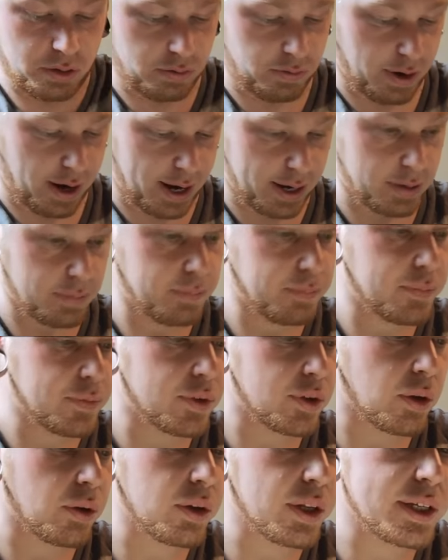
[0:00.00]
Right,
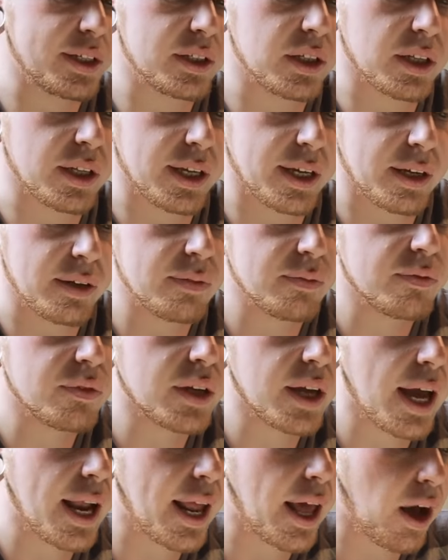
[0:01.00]
so literally
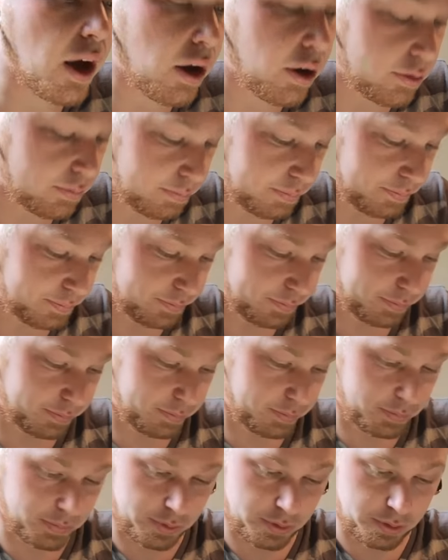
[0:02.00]
get it on,
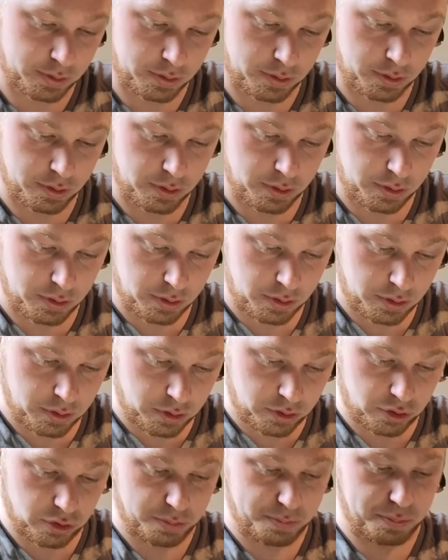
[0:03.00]

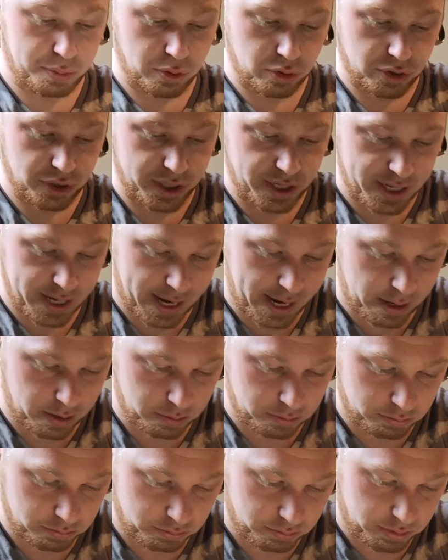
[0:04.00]
just push it
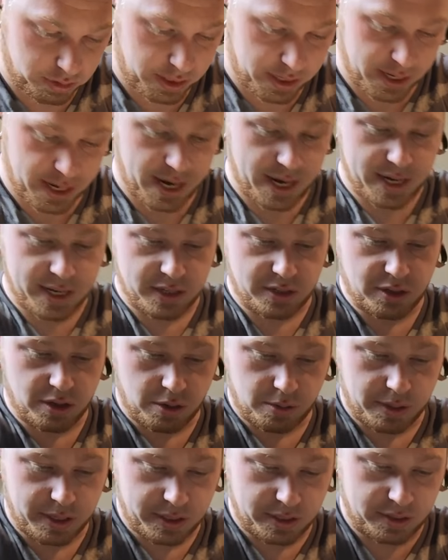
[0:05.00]
down and get it
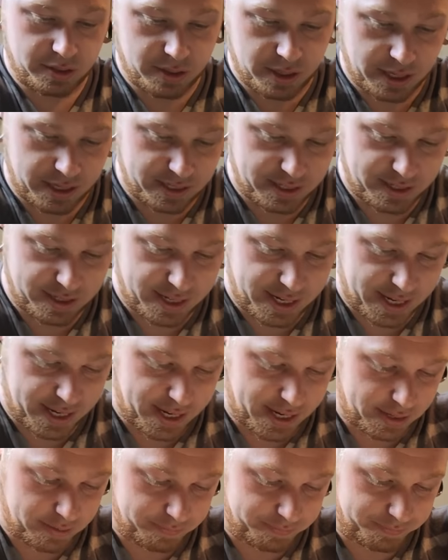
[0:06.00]
so it's it's
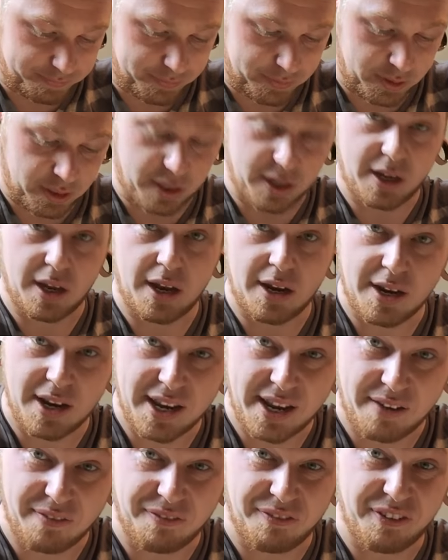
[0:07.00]
sticking and
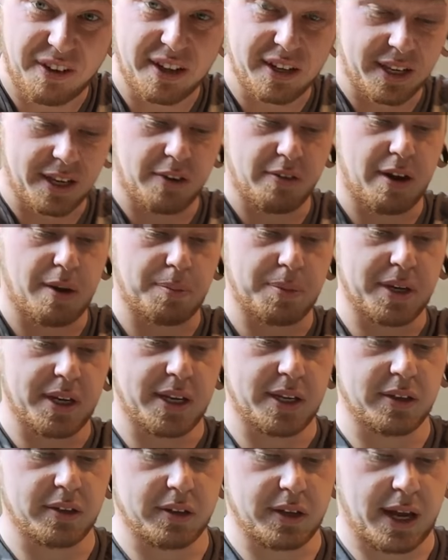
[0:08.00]
you can feel it grabbing
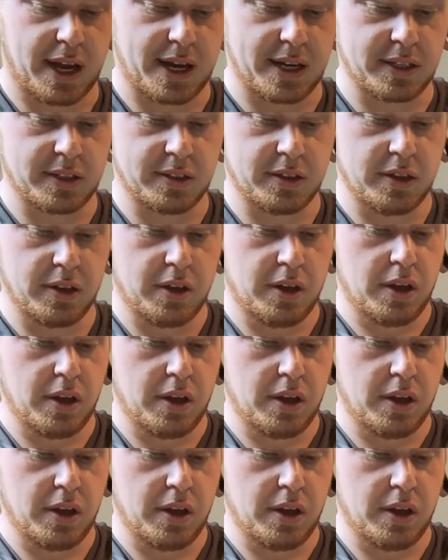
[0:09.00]
it, guys.